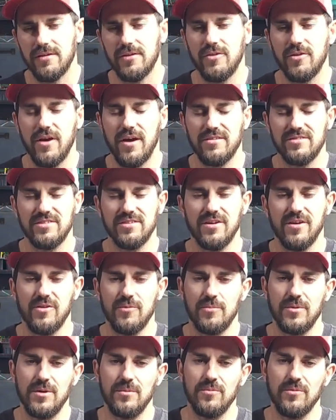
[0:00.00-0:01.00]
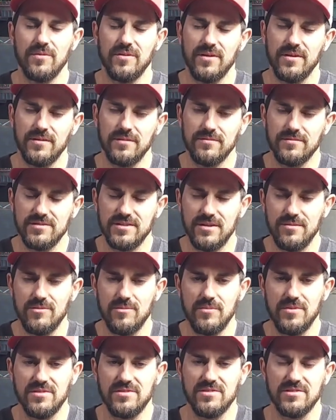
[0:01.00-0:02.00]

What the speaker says: You know, I see other people, they seem to be